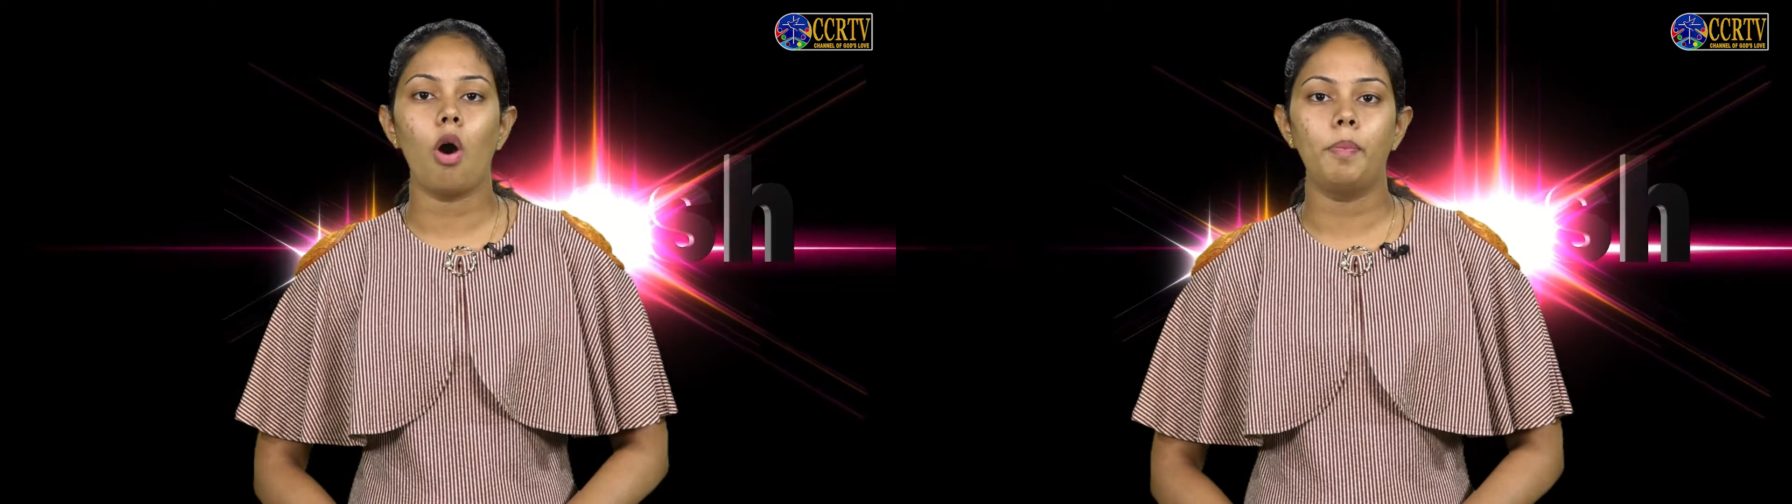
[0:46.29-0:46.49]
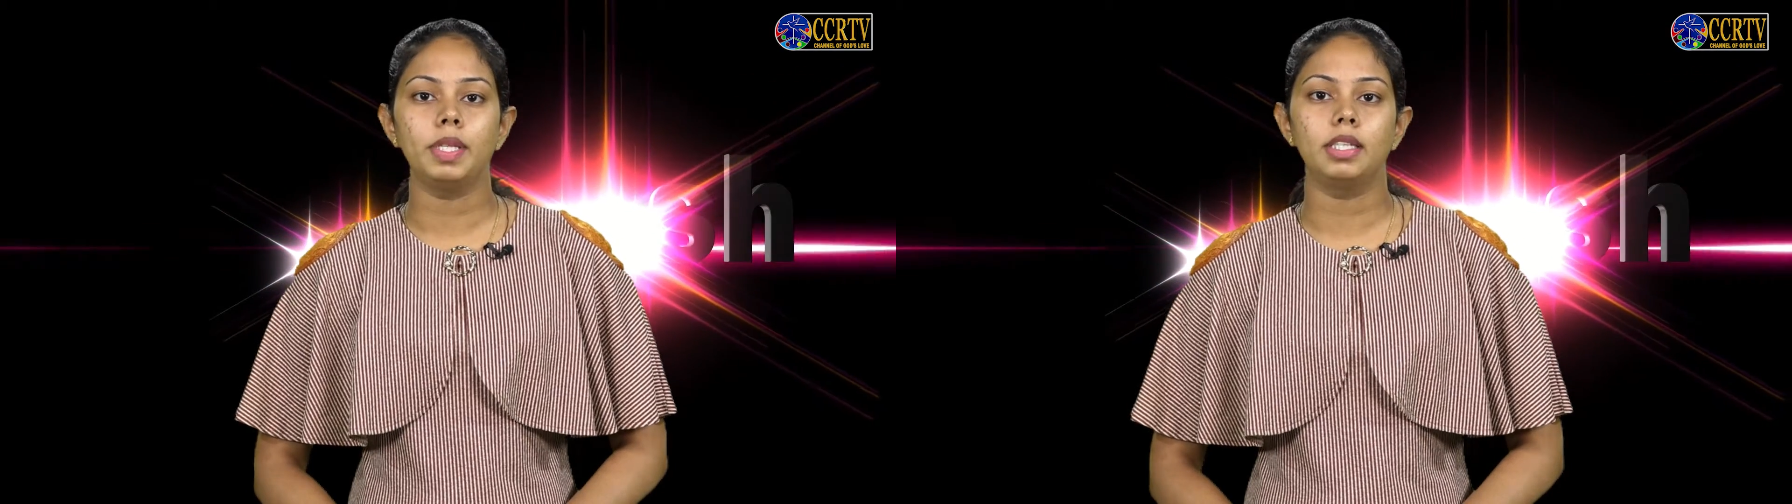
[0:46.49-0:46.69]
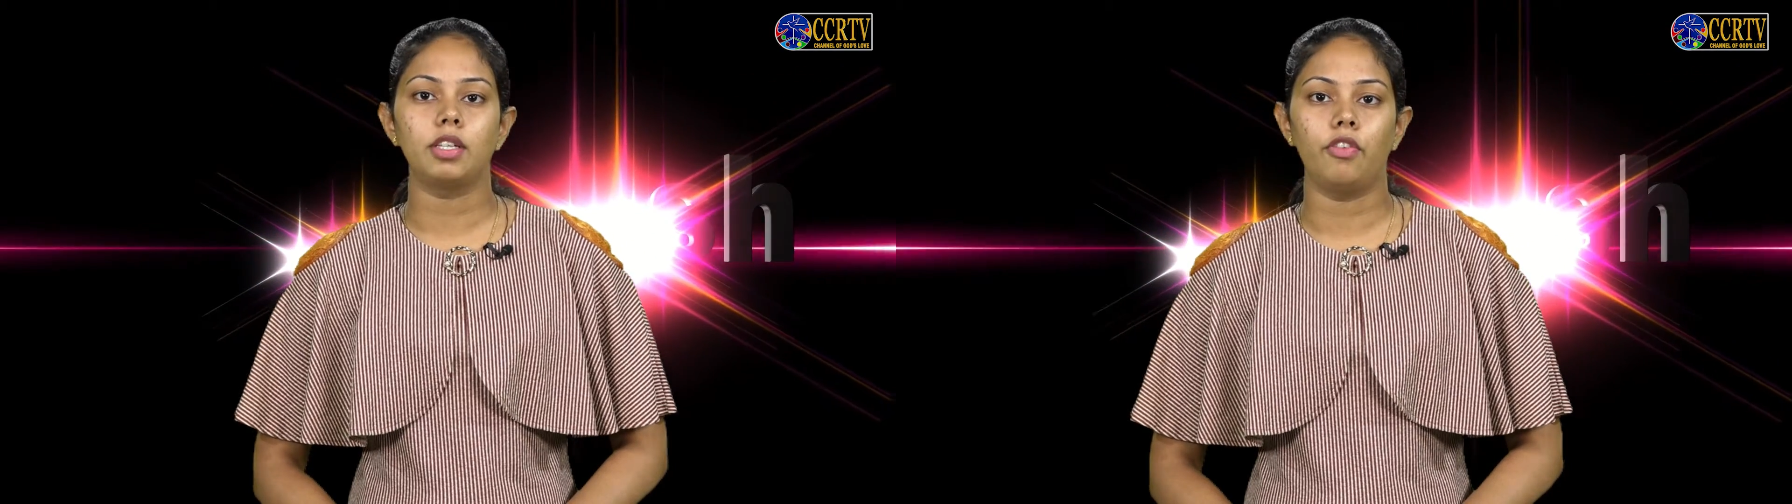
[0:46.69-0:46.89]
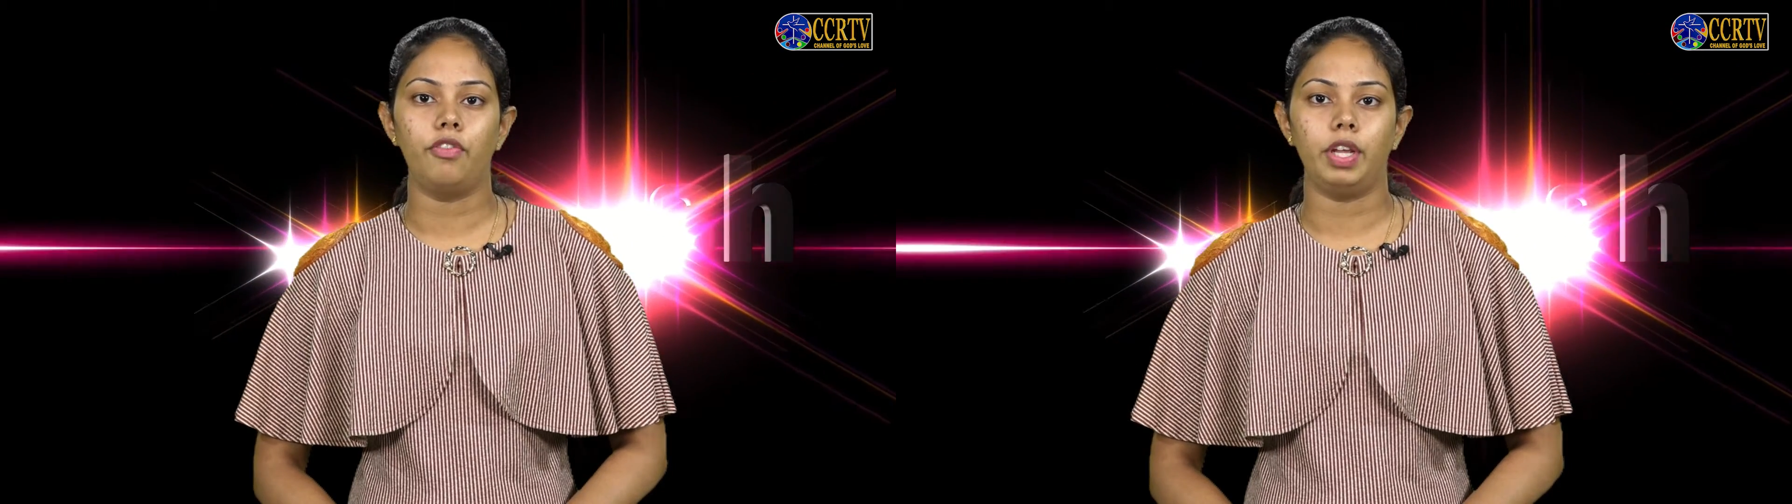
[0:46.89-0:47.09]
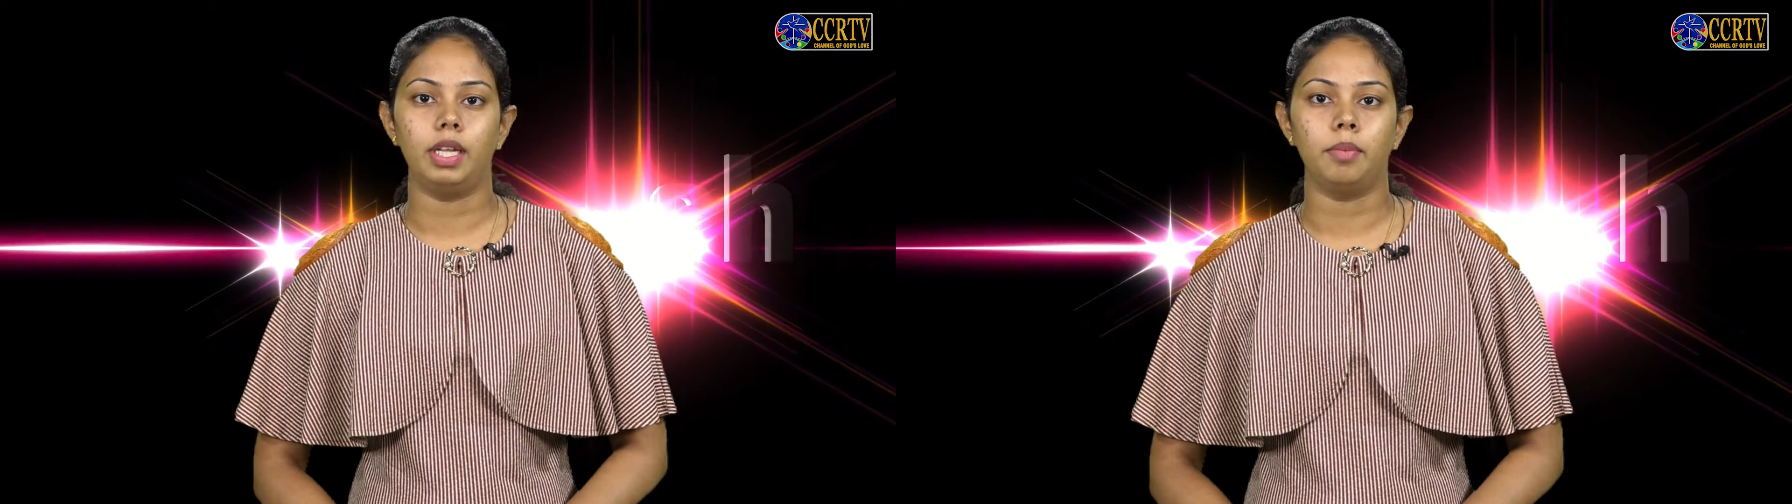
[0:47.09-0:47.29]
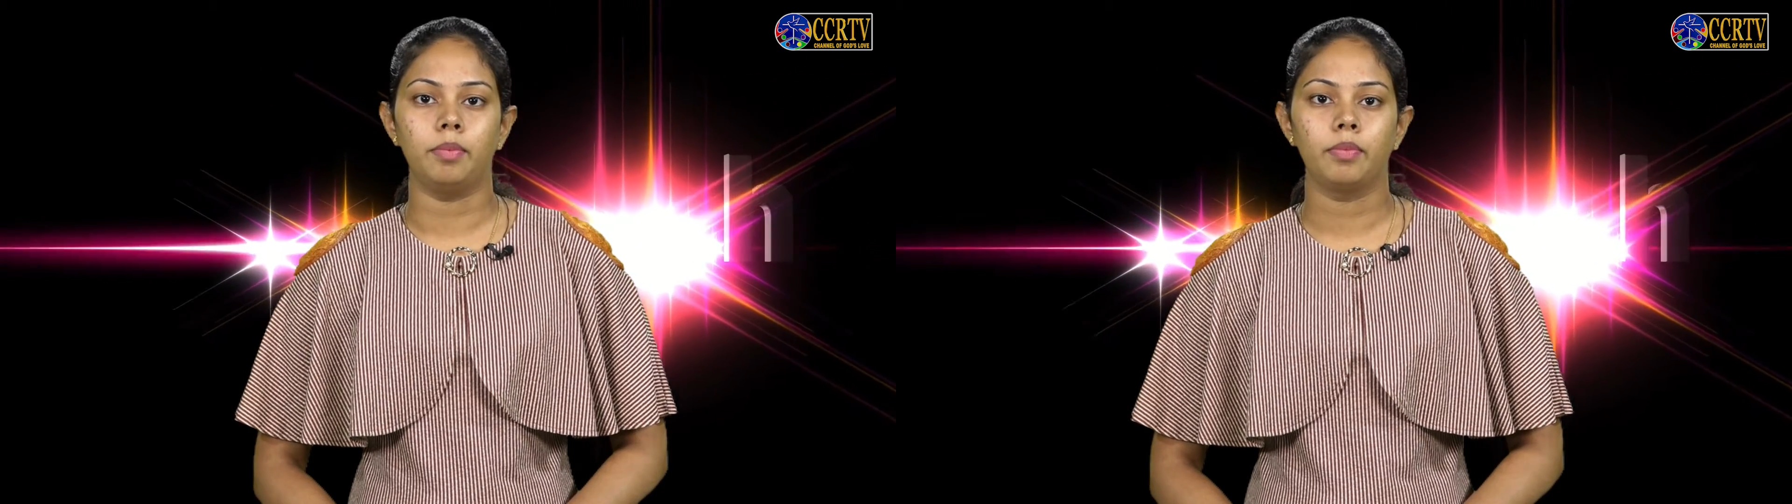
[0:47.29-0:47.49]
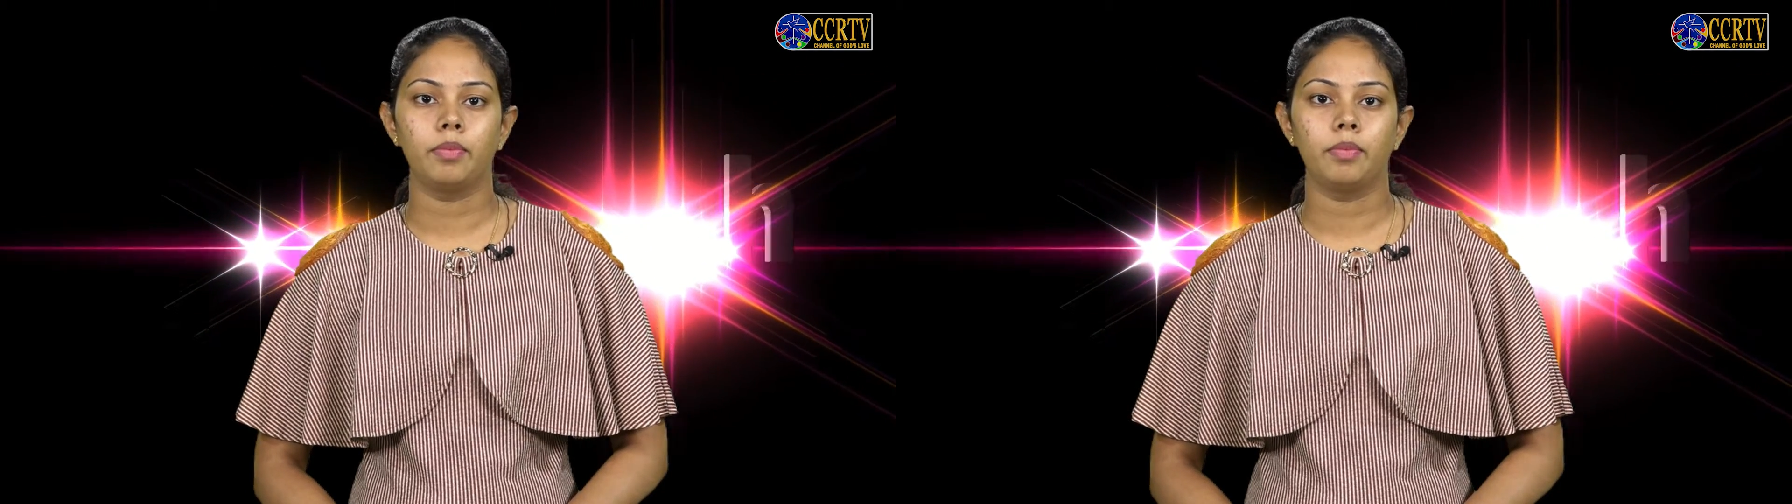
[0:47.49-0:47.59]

opposite of freedom.